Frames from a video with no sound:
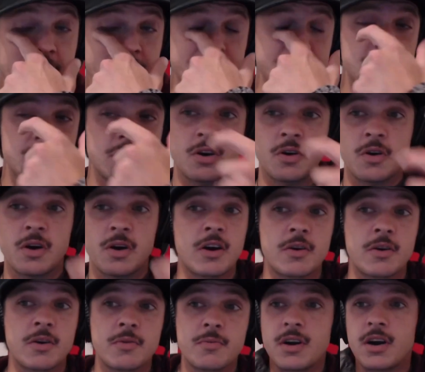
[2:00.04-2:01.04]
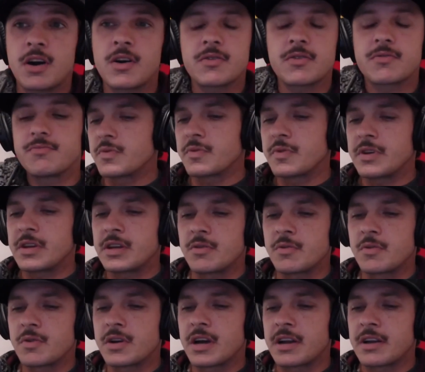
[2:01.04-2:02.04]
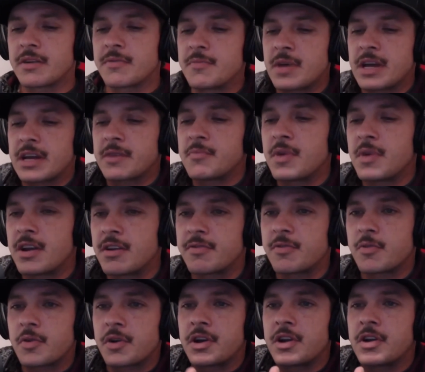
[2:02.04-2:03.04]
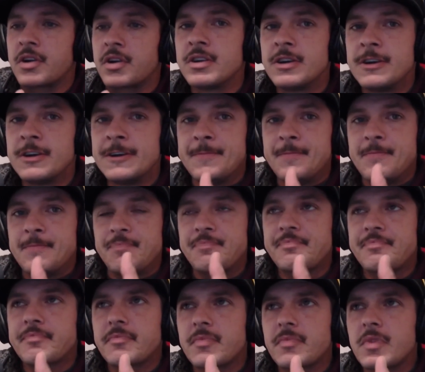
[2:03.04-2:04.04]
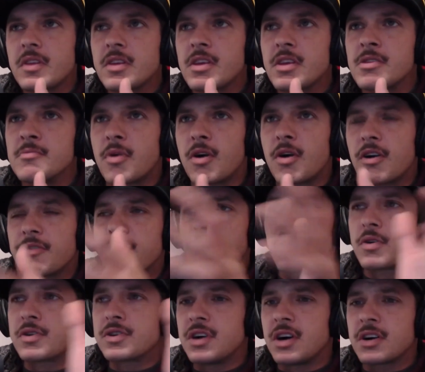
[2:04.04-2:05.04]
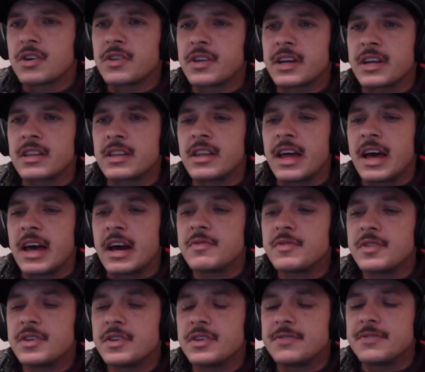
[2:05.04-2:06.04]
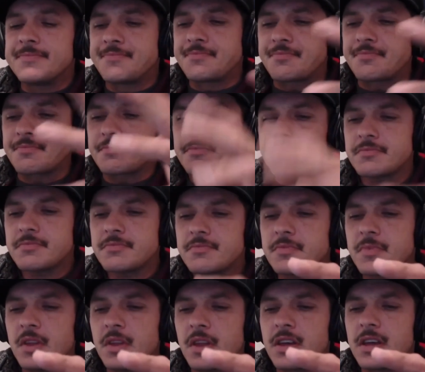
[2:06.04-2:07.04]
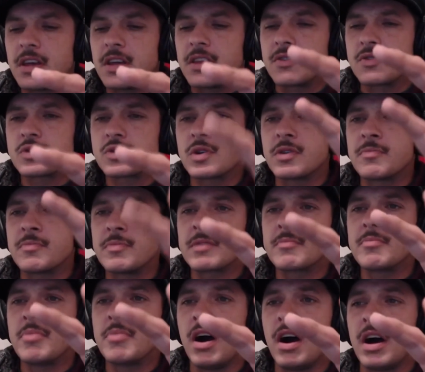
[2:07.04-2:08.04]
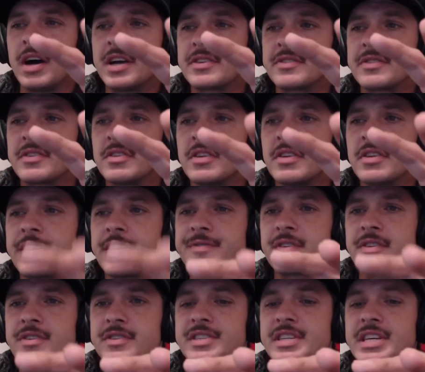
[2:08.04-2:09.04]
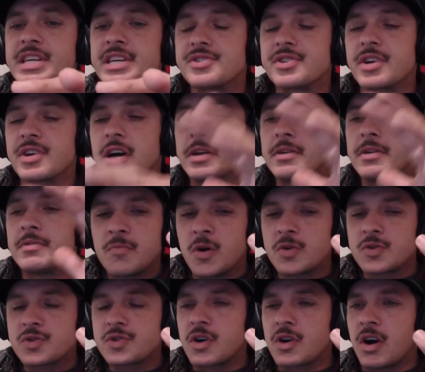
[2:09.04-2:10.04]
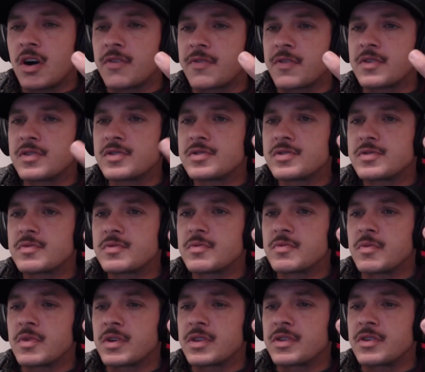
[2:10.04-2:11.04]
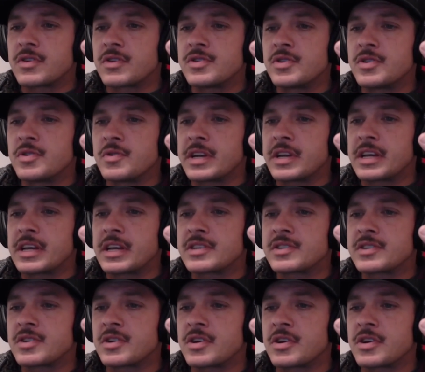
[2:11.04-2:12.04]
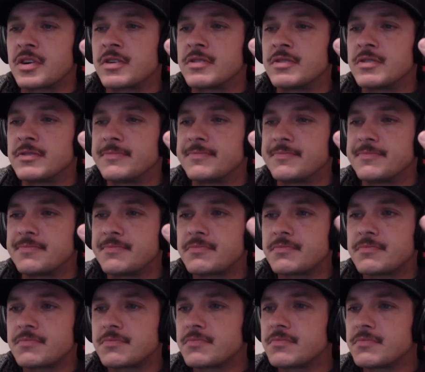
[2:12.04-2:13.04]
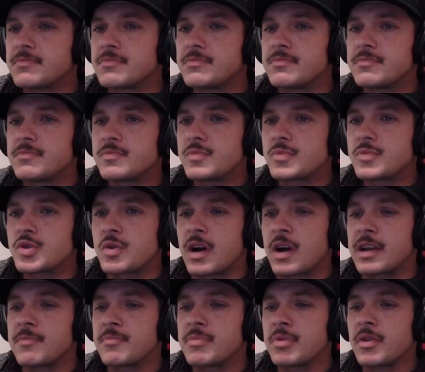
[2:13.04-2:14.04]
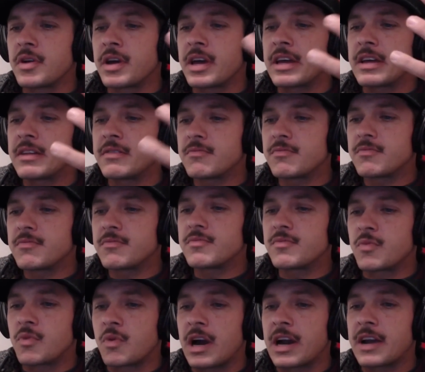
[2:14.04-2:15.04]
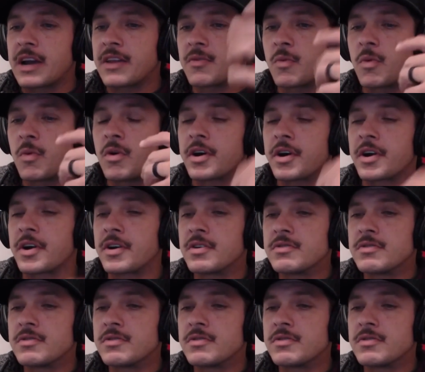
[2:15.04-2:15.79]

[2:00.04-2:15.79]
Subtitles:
so I'll kind of make a metaphor here. Par 4 dogleg left, and there's a big pond on the left on the tee shot. Most golfers, what they're doing is they're trying to play it right of the water,